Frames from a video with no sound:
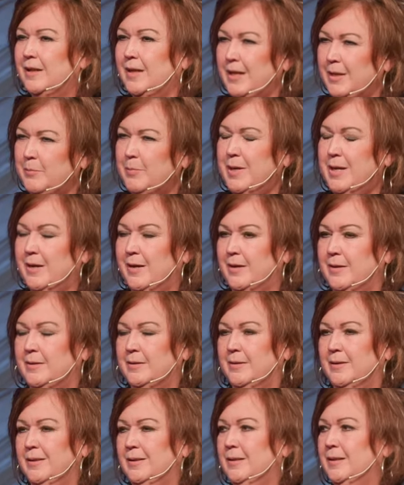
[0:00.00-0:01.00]
Amen
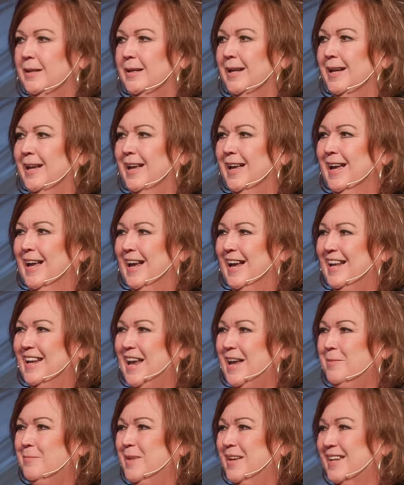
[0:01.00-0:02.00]
and
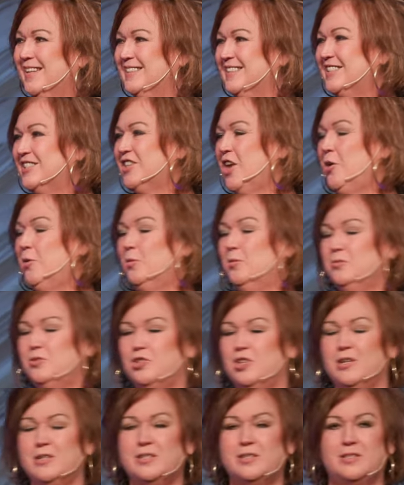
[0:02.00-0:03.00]
amen. So
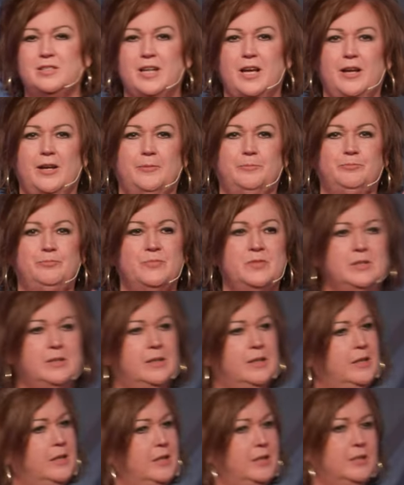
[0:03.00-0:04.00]
just, um,
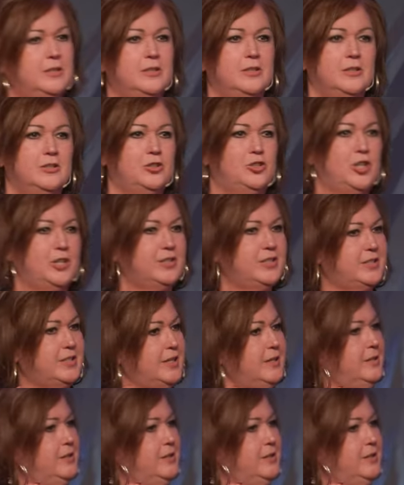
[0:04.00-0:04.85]
just a,